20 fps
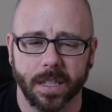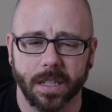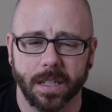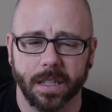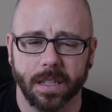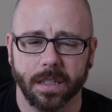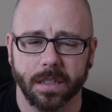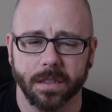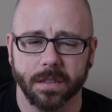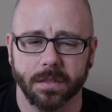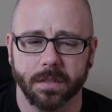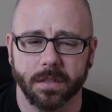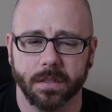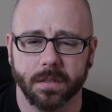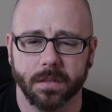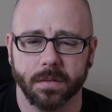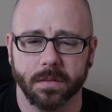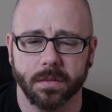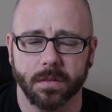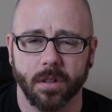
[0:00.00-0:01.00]

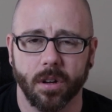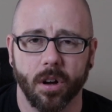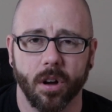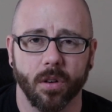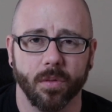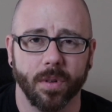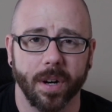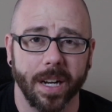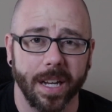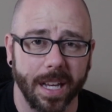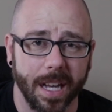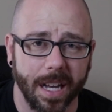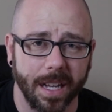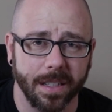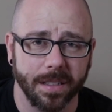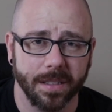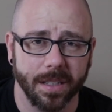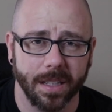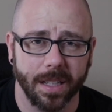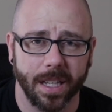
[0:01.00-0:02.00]
is already
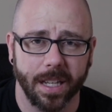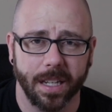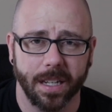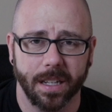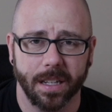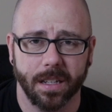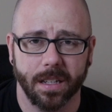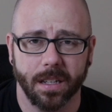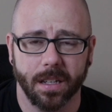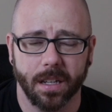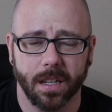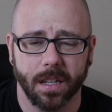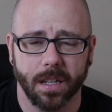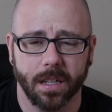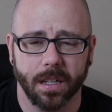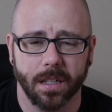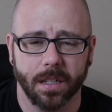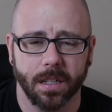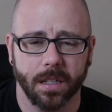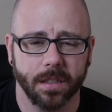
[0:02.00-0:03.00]
isolated,
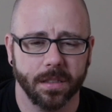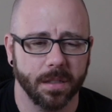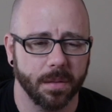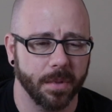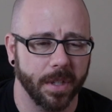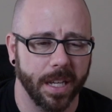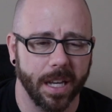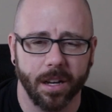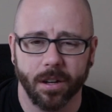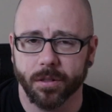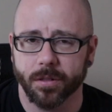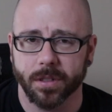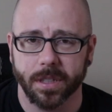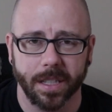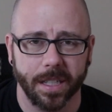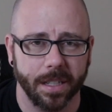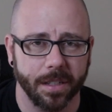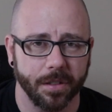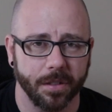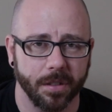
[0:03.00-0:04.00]
somebody
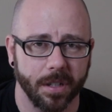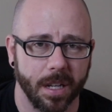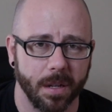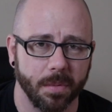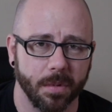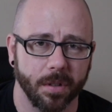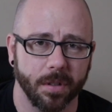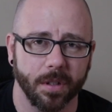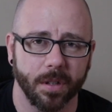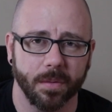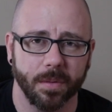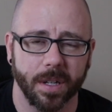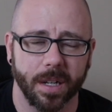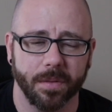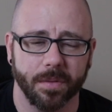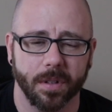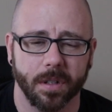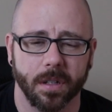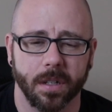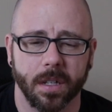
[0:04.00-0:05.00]
elderly in your neighborhood or
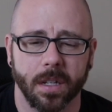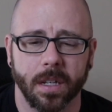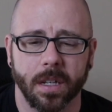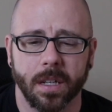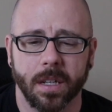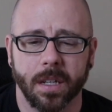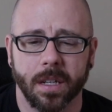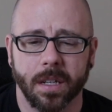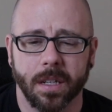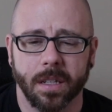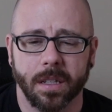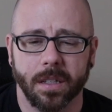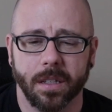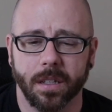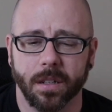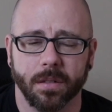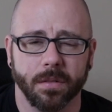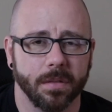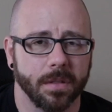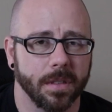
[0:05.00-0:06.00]
whatever,
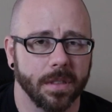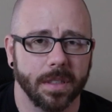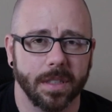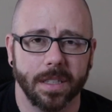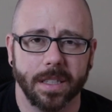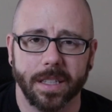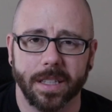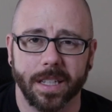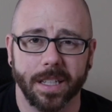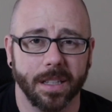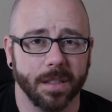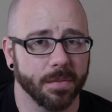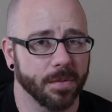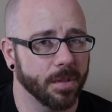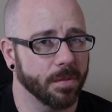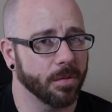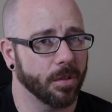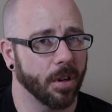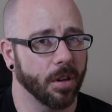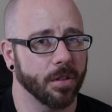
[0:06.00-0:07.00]
get them
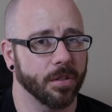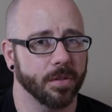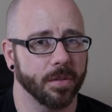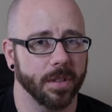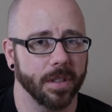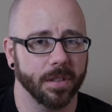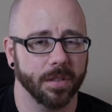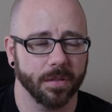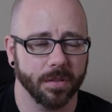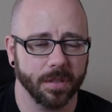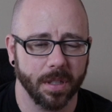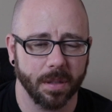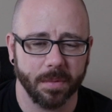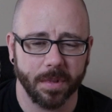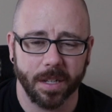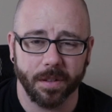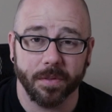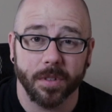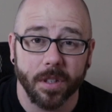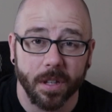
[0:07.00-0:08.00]
some groceries or
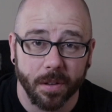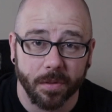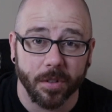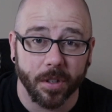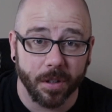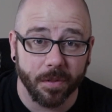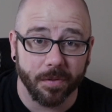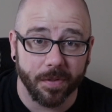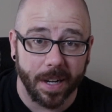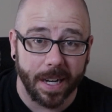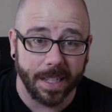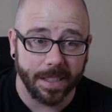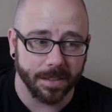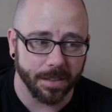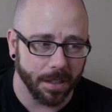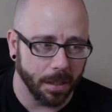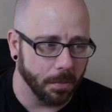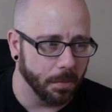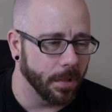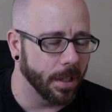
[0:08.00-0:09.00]
something. If you can find
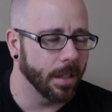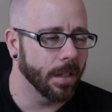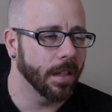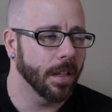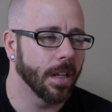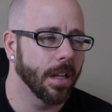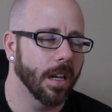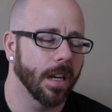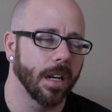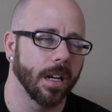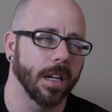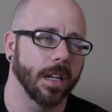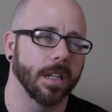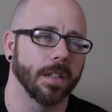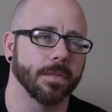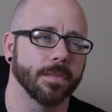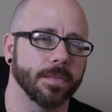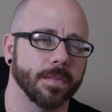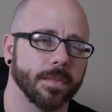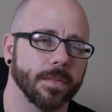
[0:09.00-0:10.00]
some,
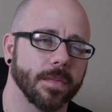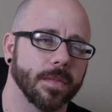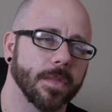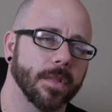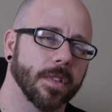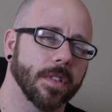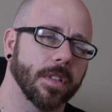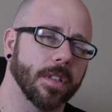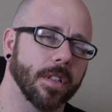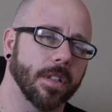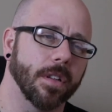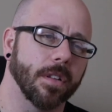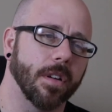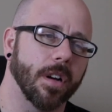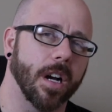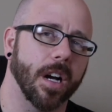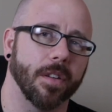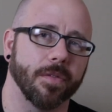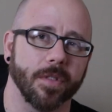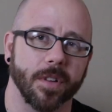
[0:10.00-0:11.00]

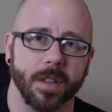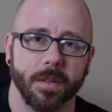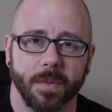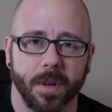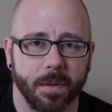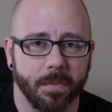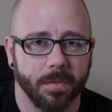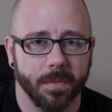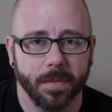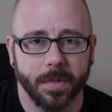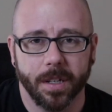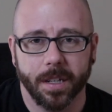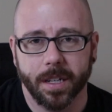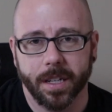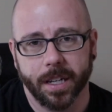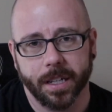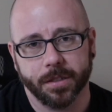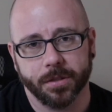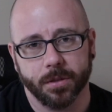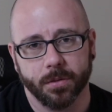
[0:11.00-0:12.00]
offer them up
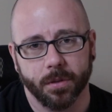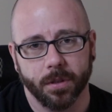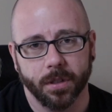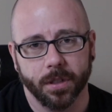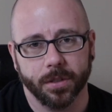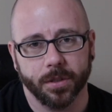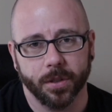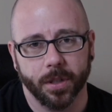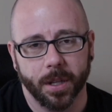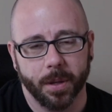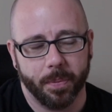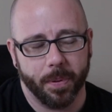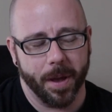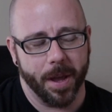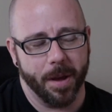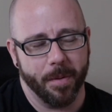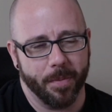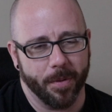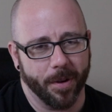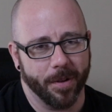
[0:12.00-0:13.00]
an extra roll of toilet
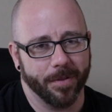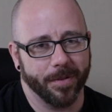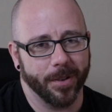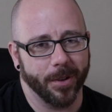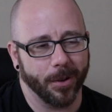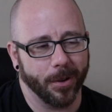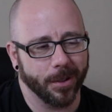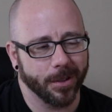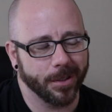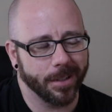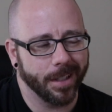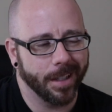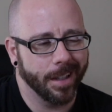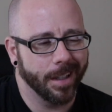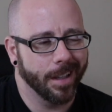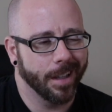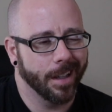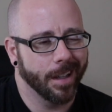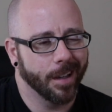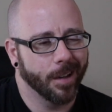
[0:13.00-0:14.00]
paper of yours,
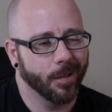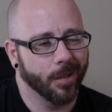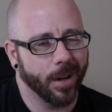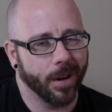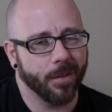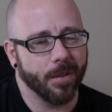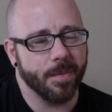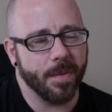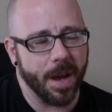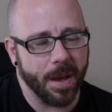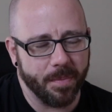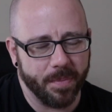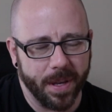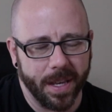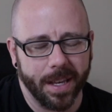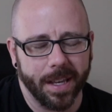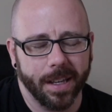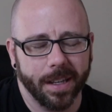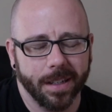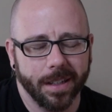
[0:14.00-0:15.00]
whatever it might
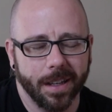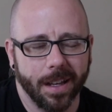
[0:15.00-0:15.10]
be.